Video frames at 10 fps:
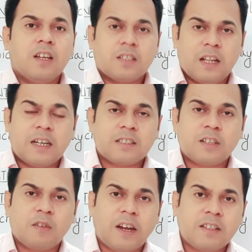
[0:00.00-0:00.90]
So let's
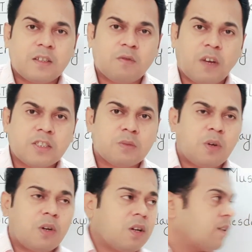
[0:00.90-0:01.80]
revise it once
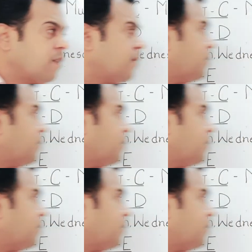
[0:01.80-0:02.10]
more.